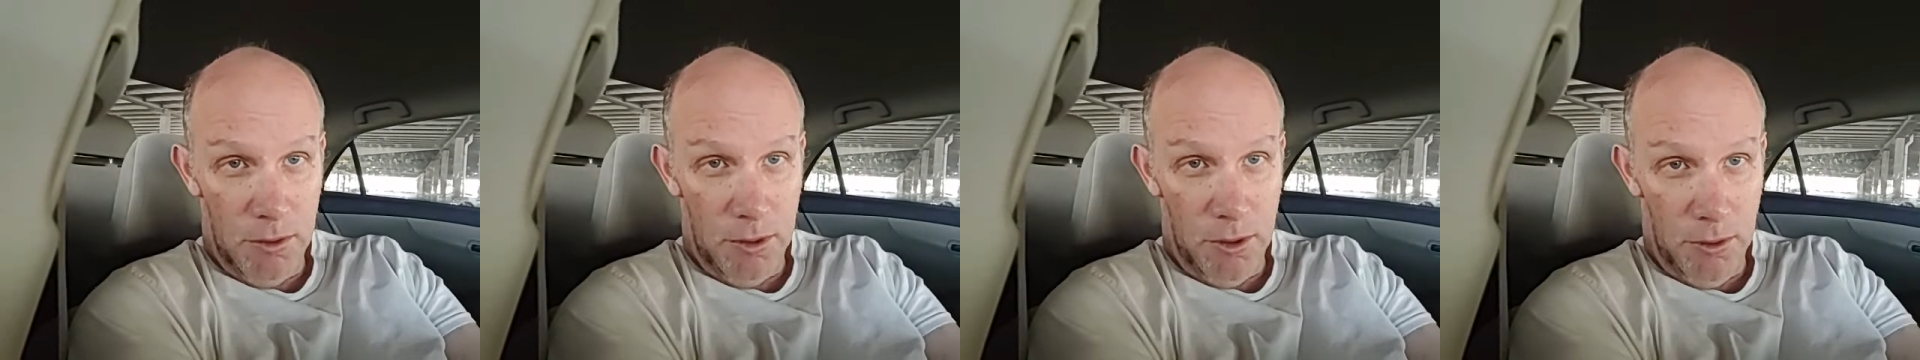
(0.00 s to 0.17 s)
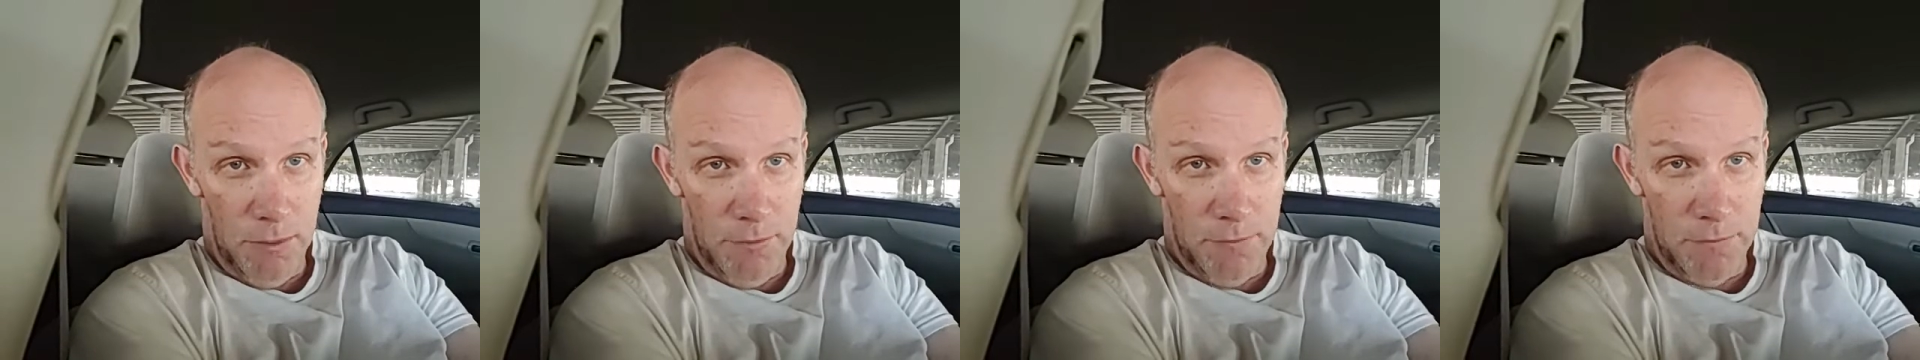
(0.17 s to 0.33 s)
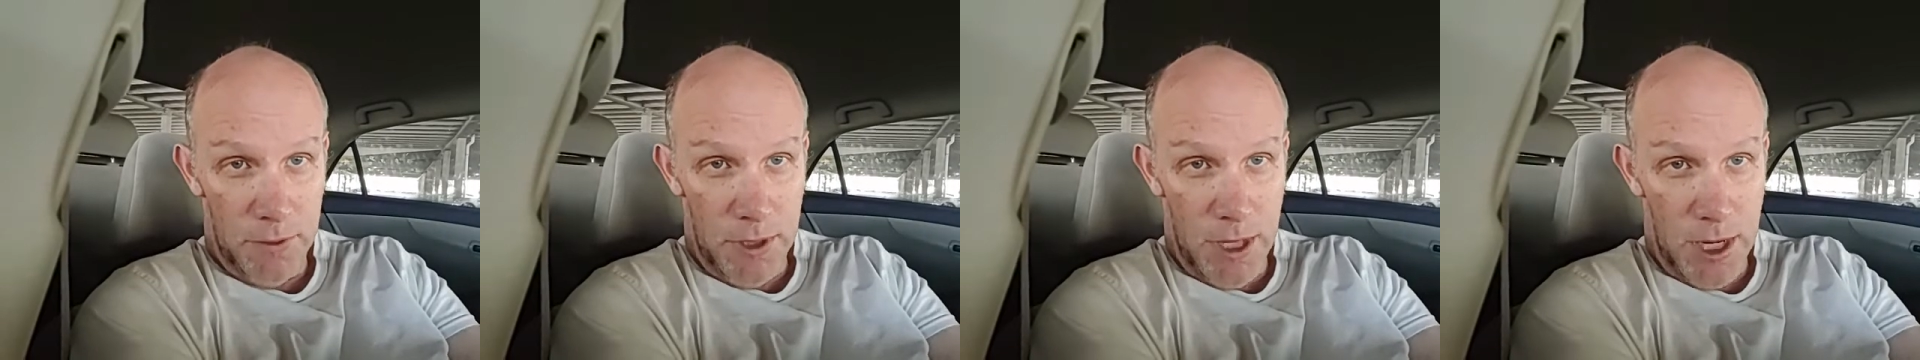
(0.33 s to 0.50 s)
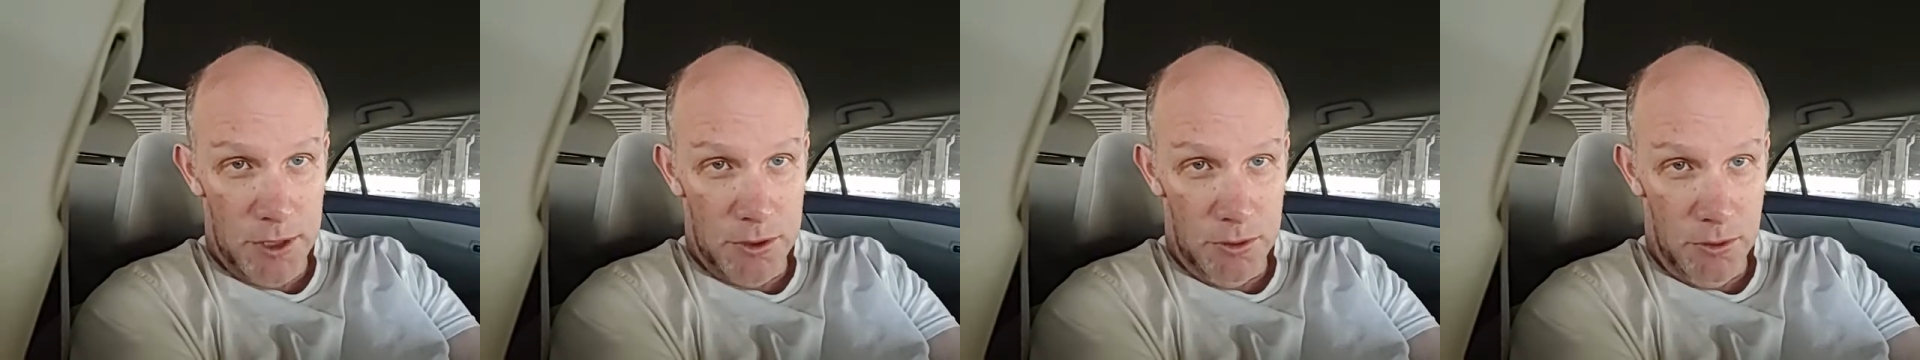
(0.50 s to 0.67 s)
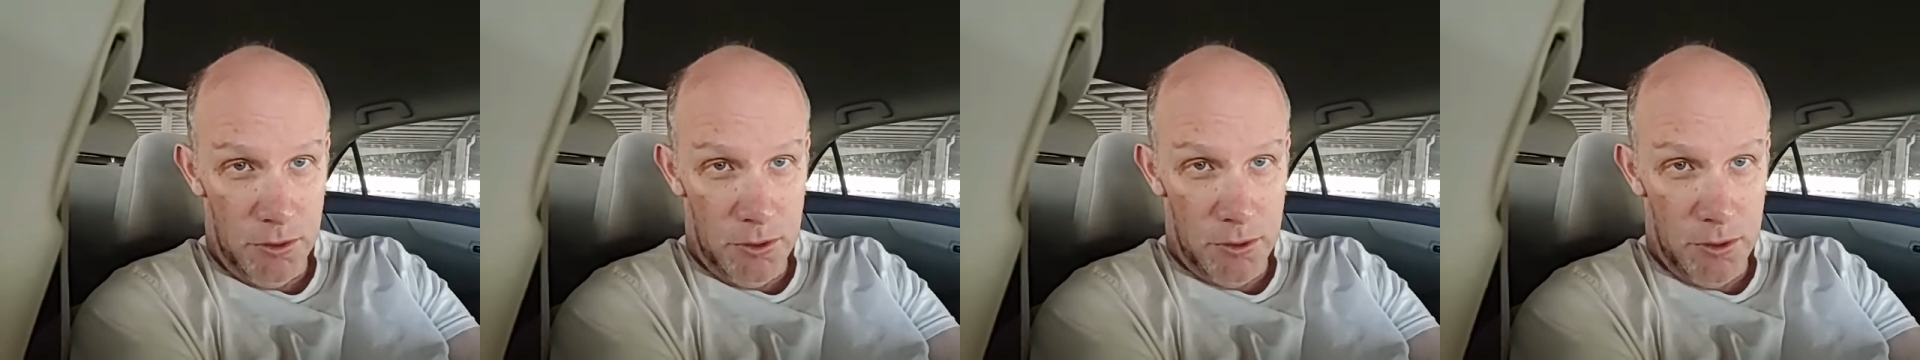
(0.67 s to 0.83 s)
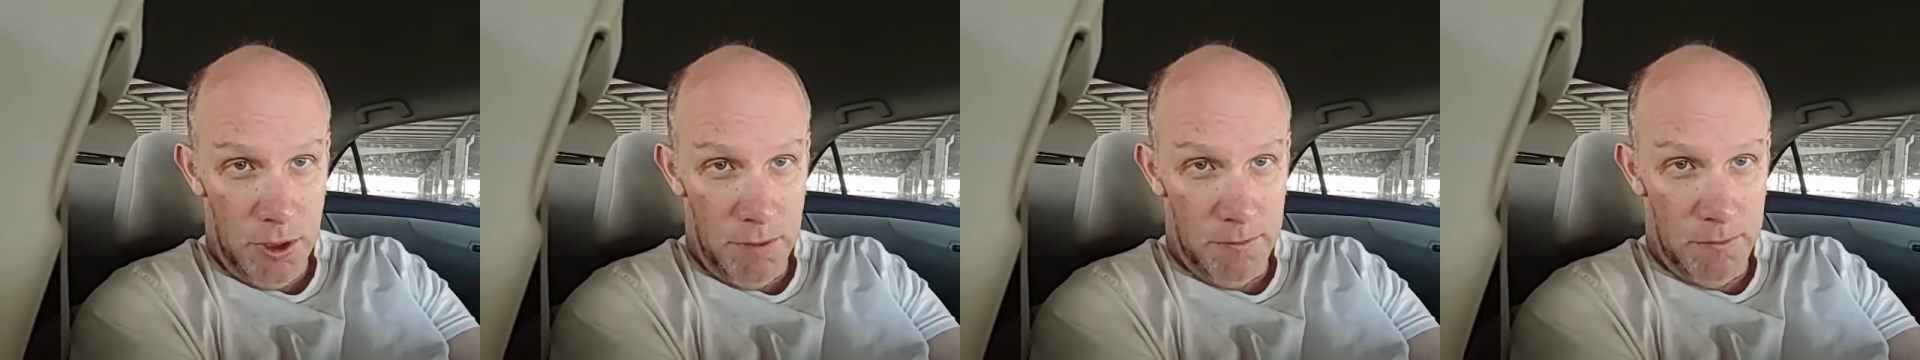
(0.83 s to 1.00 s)
called
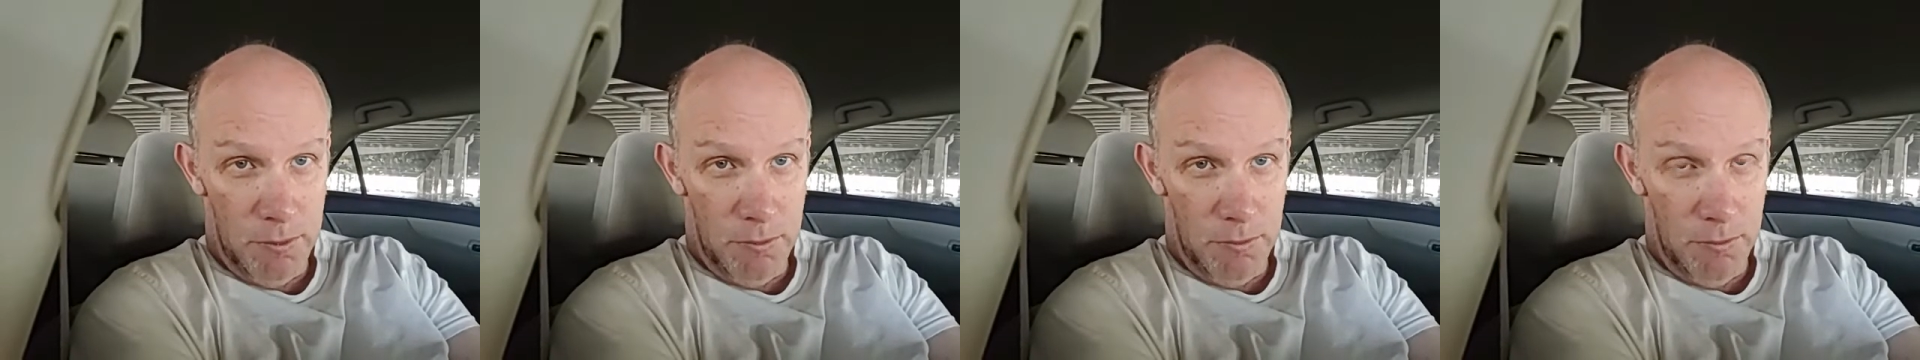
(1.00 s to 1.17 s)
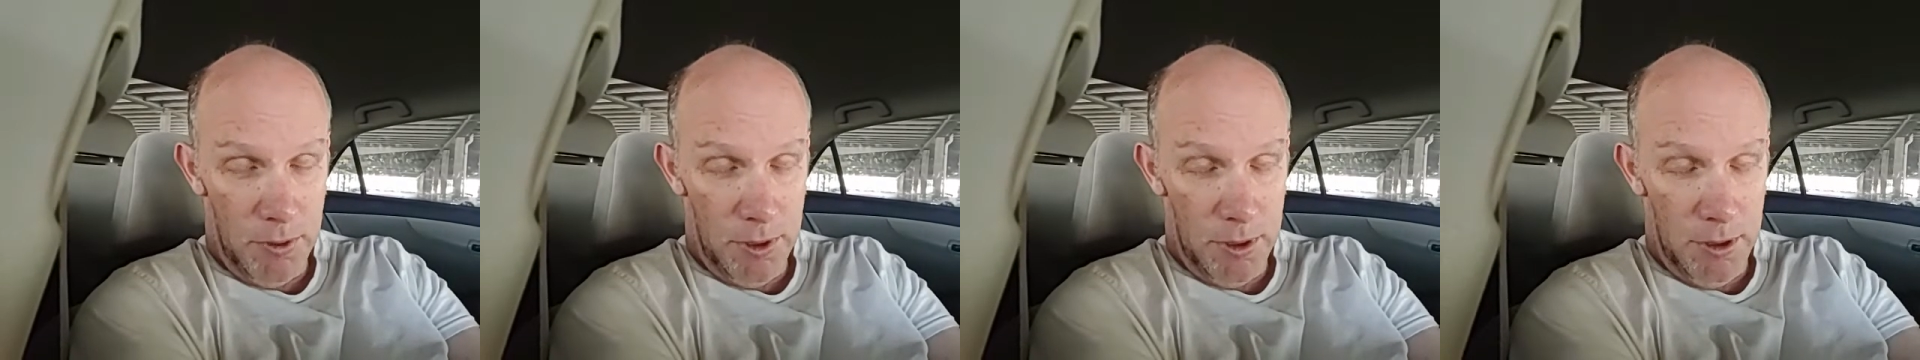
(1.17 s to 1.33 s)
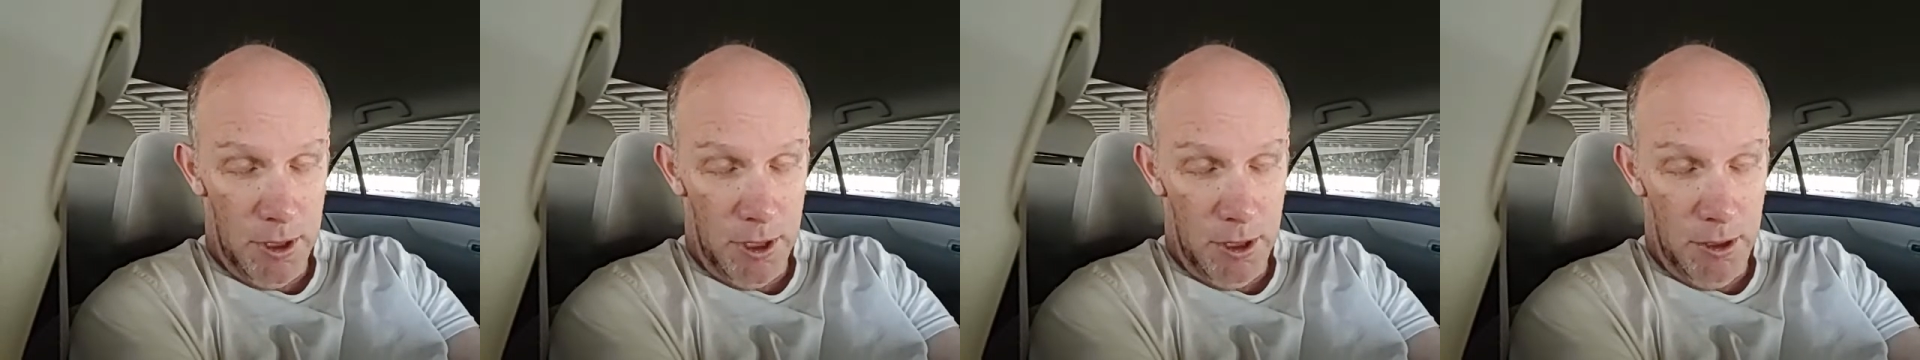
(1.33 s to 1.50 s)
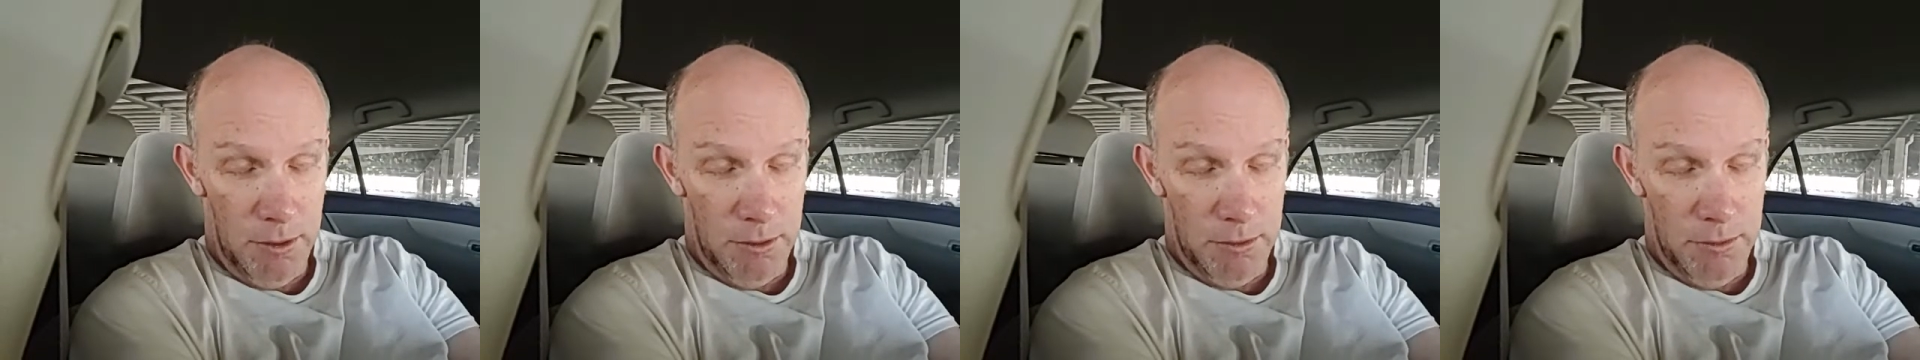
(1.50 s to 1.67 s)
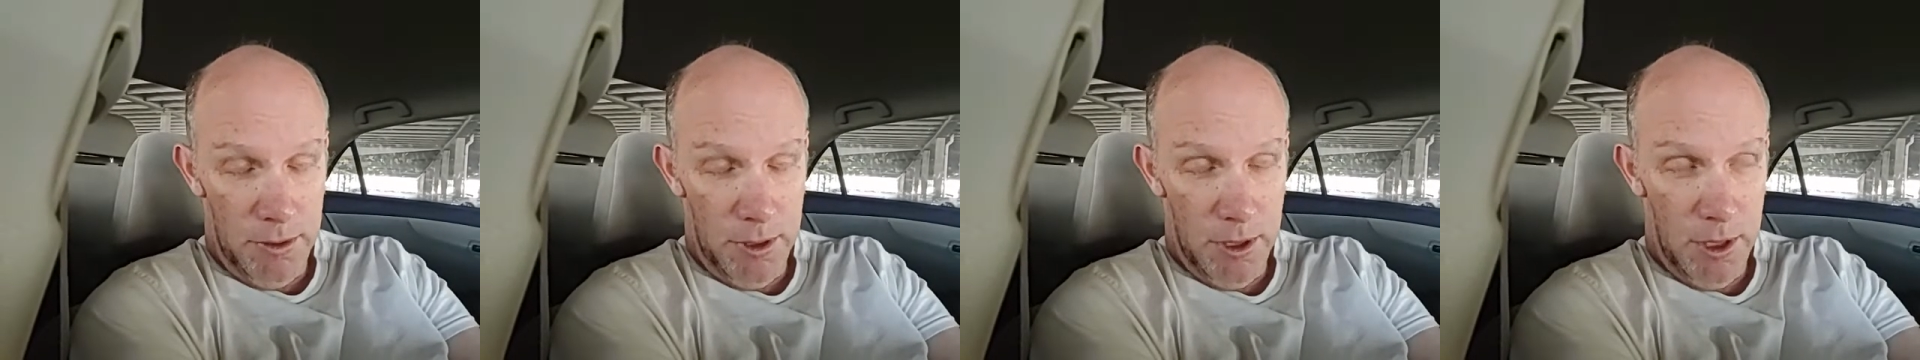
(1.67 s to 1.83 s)
Frazzledrip, where they